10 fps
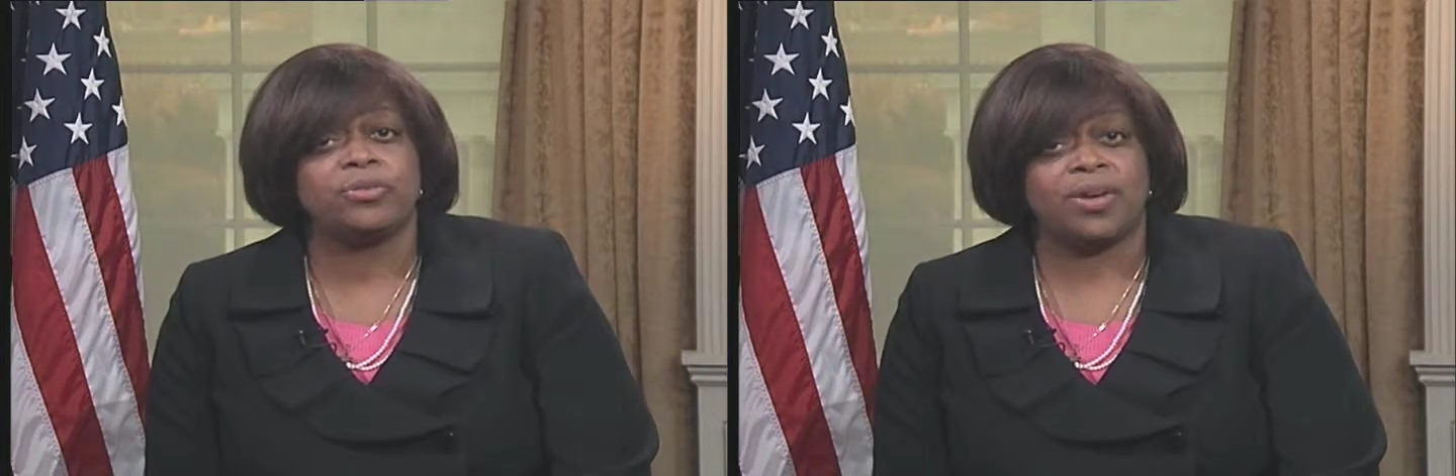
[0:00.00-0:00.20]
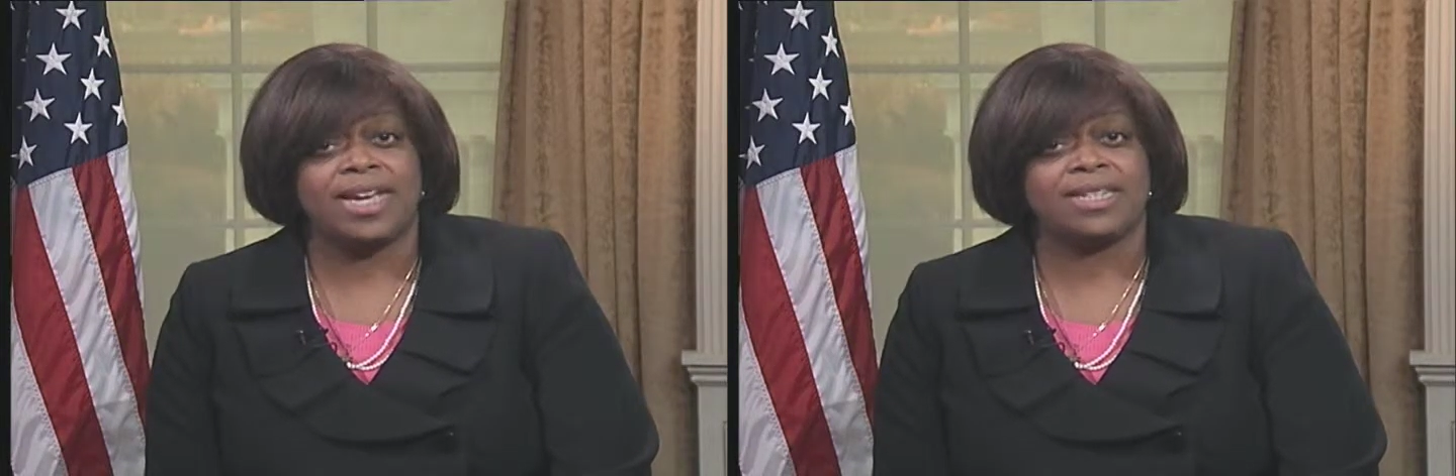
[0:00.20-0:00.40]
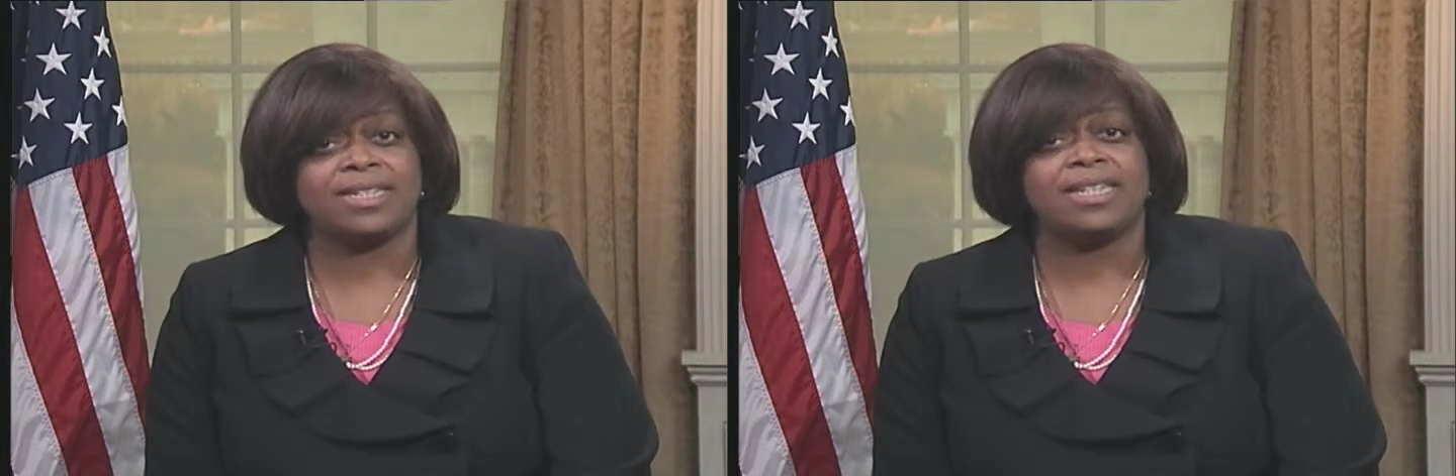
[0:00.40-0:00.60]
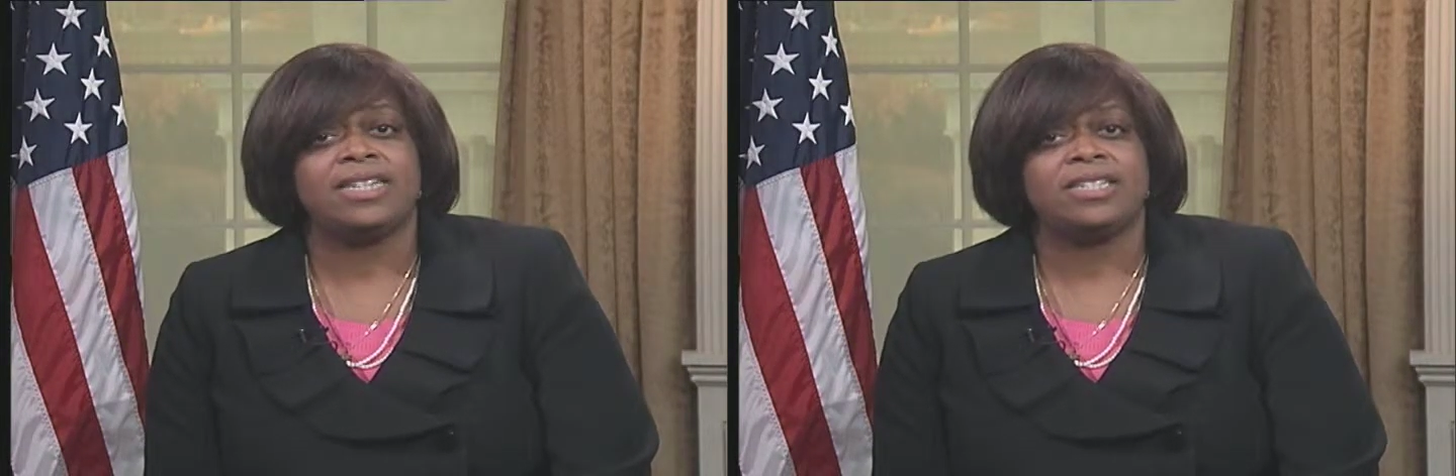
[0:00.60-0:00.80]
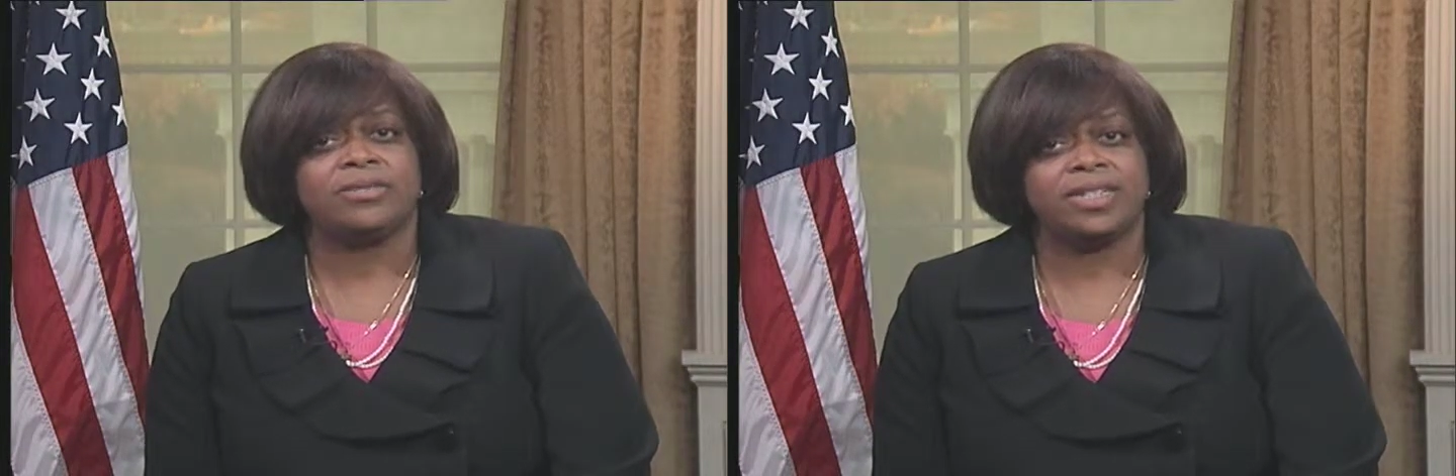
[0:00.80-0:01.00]
right
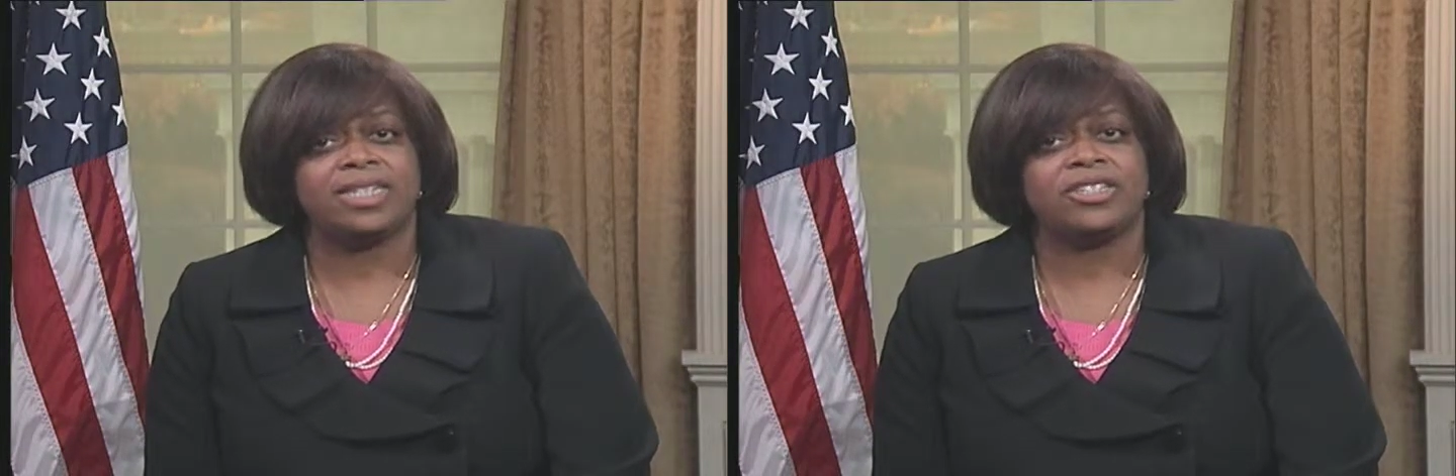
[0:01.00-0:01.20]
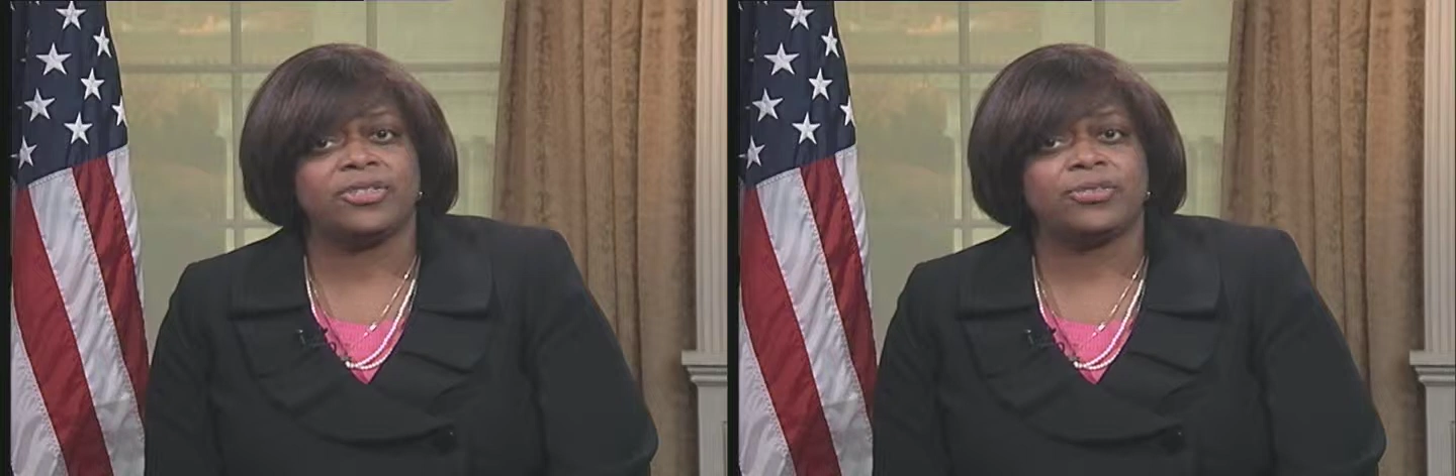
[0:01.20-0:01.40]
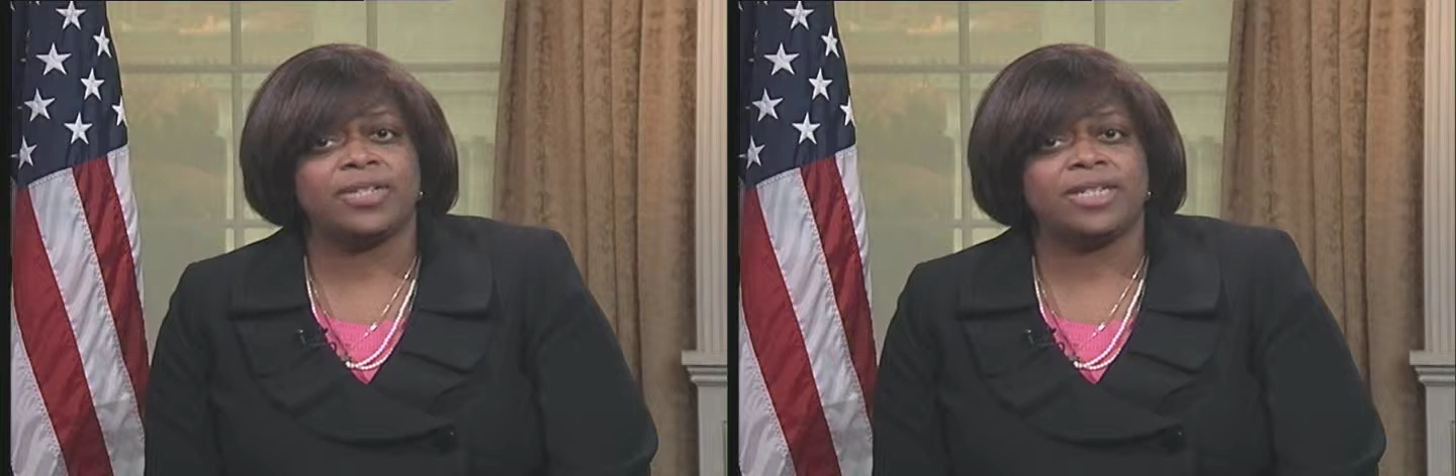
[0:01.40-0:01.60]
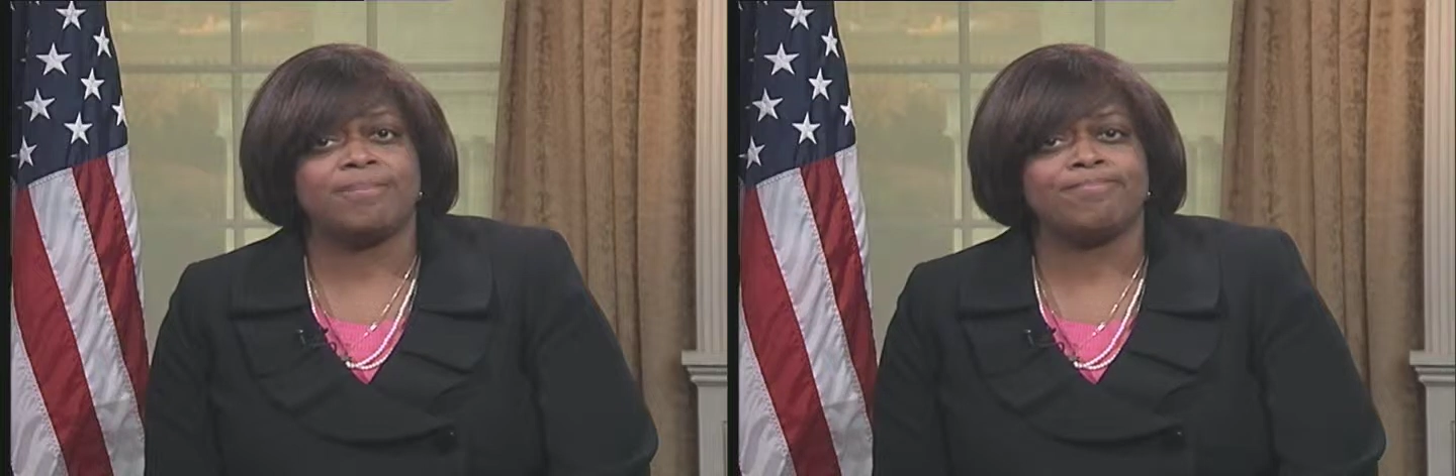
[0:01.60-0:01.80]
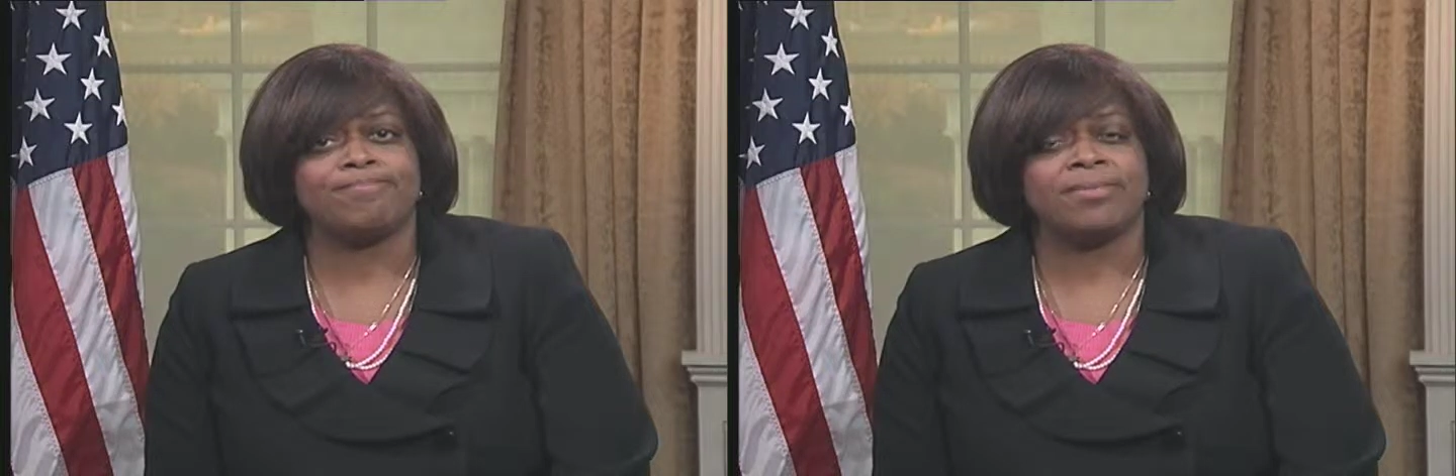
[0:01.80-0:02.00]
to religious freedom.